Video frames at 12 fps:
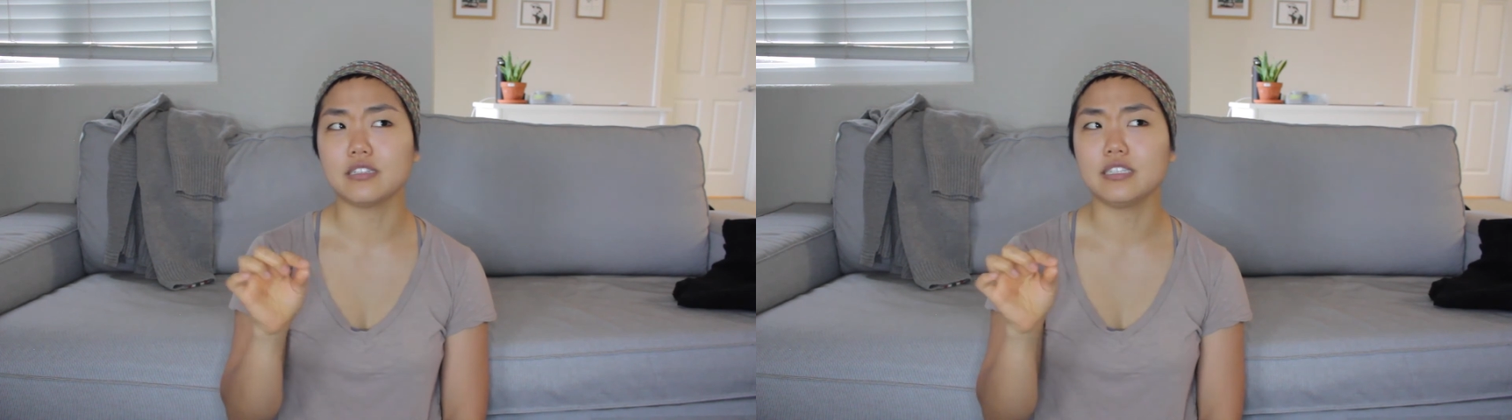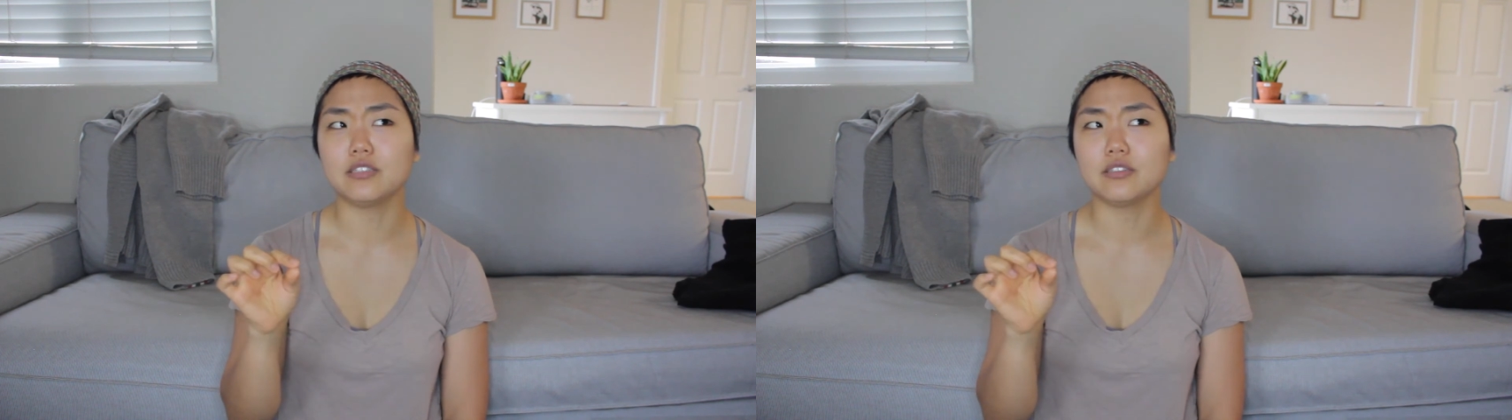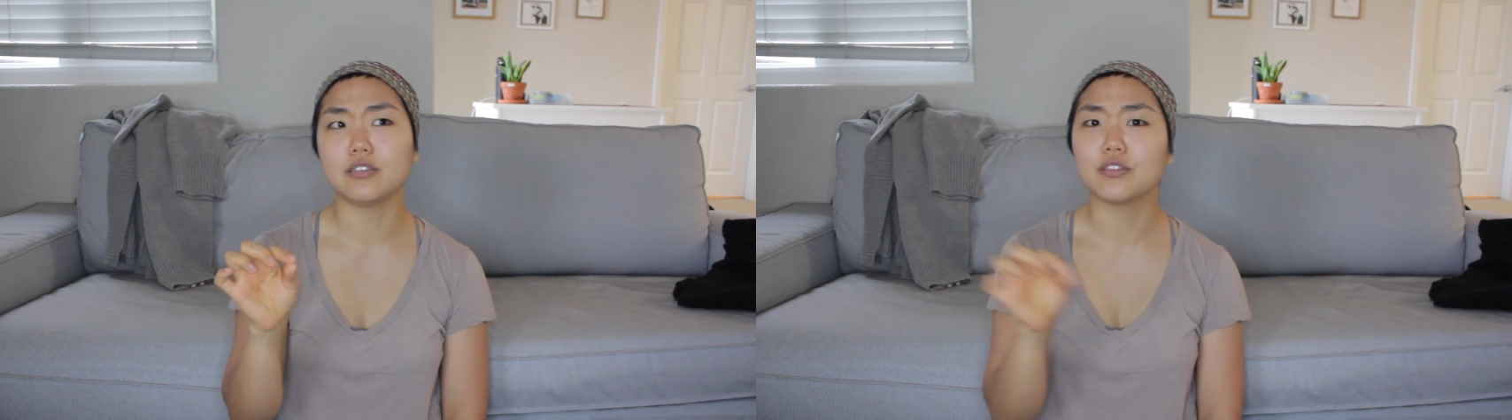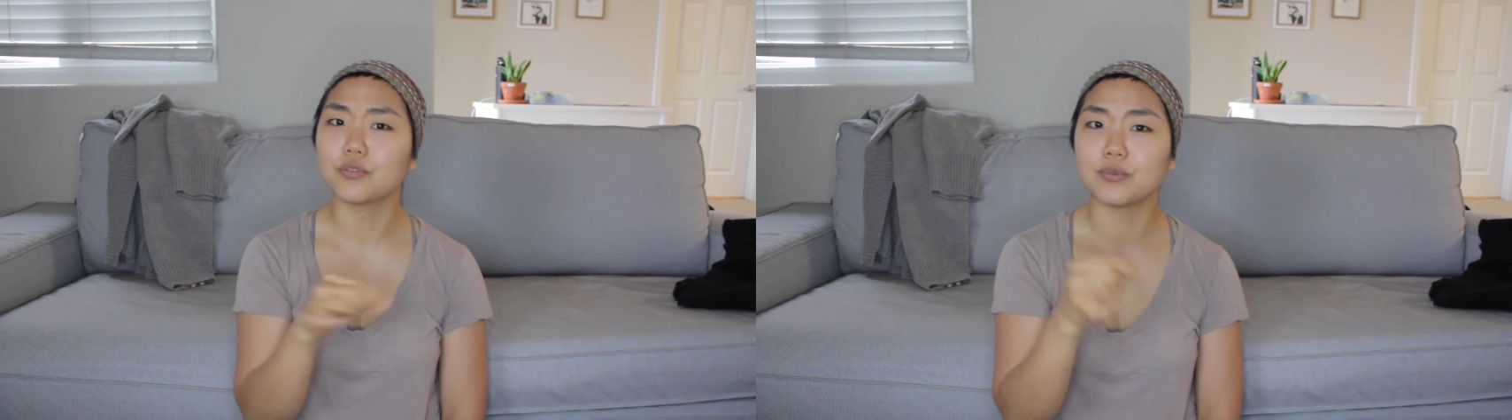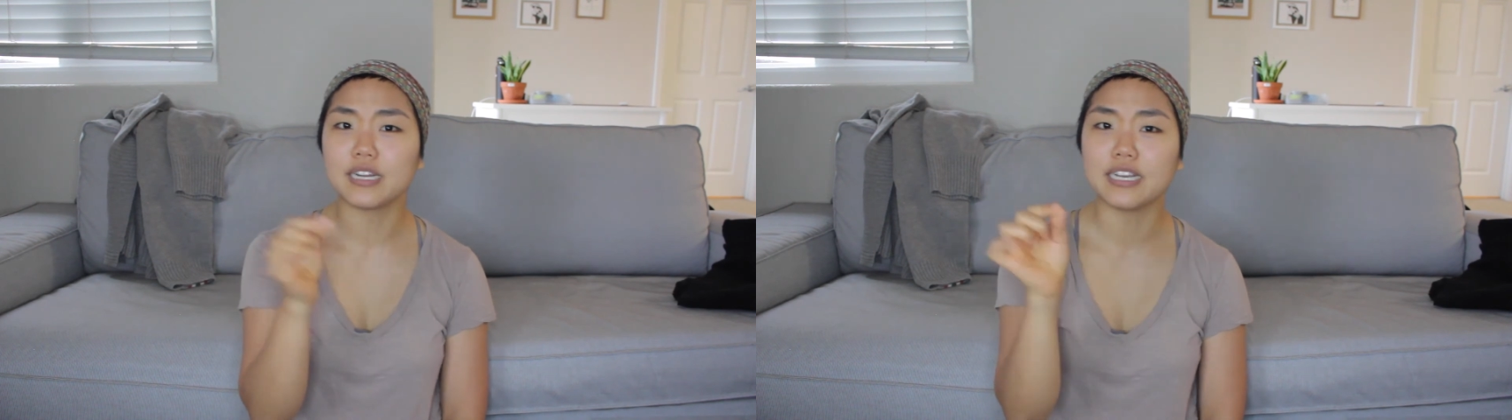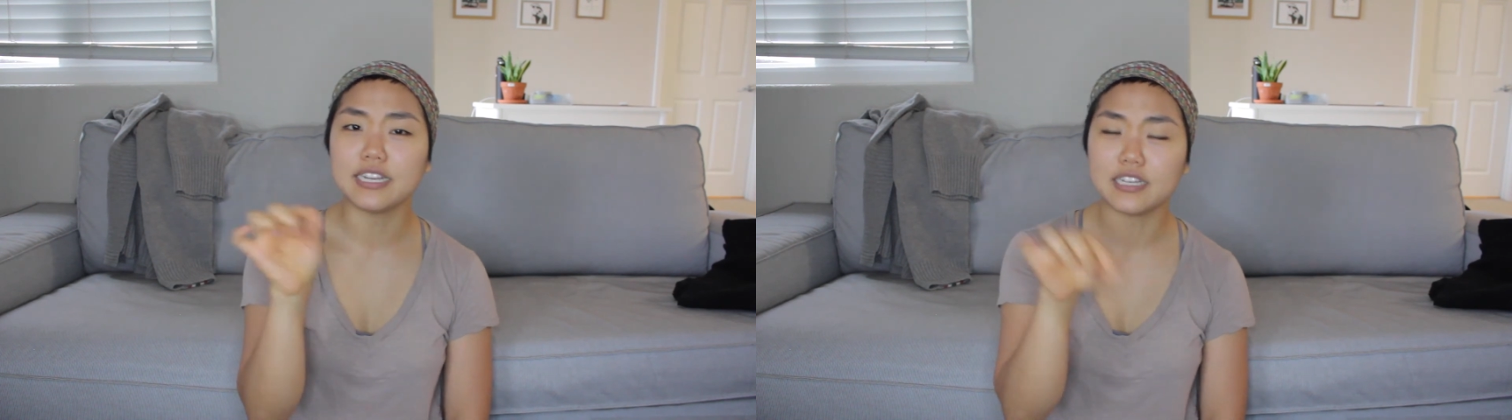needle and
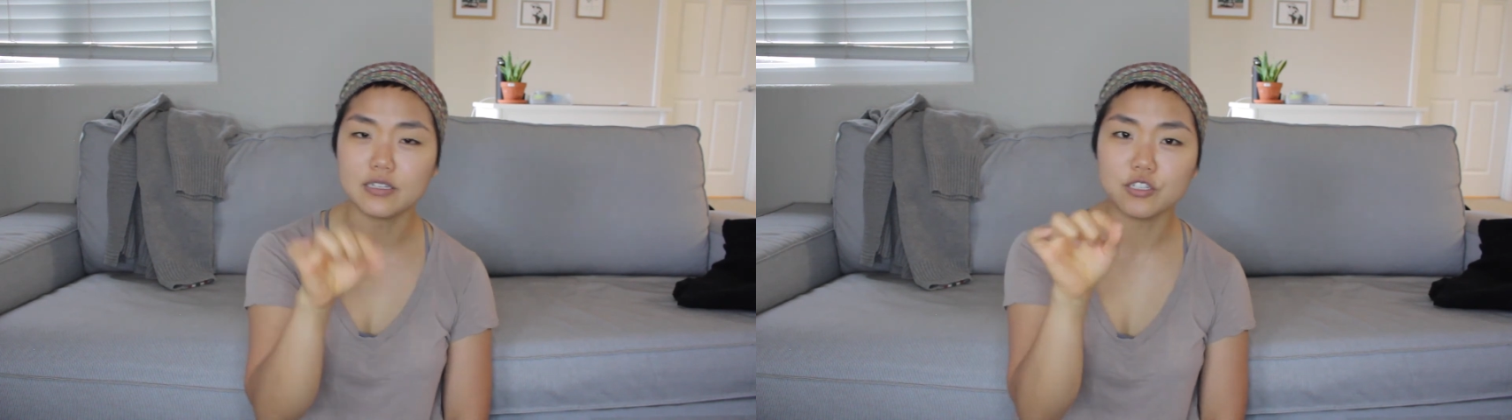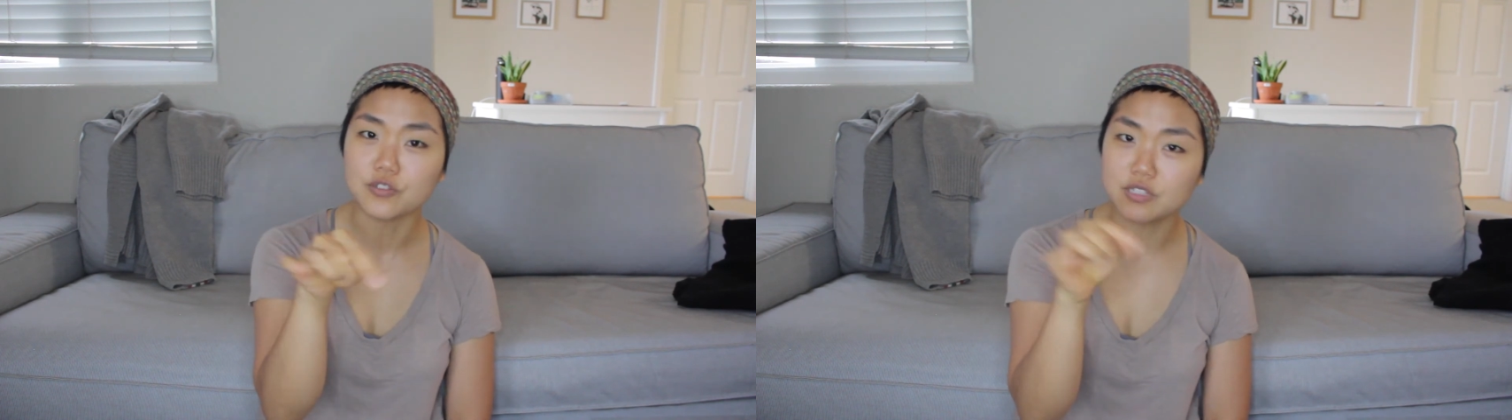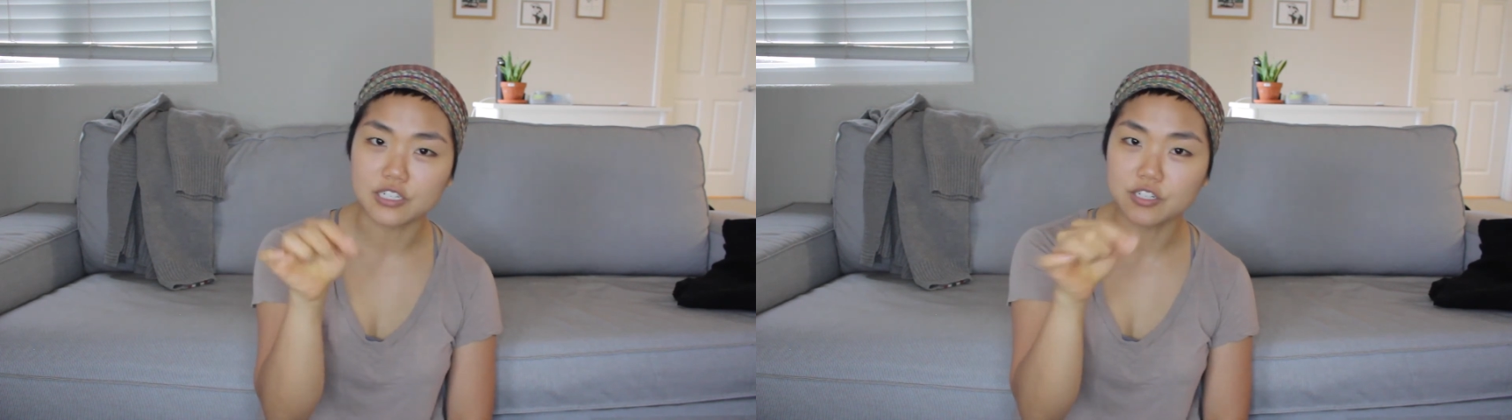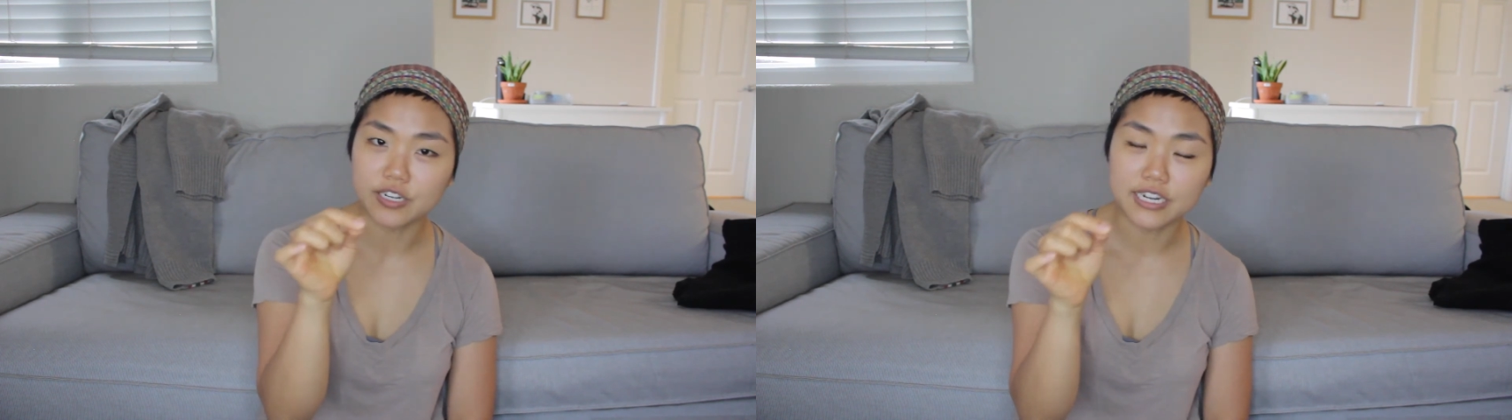thread using your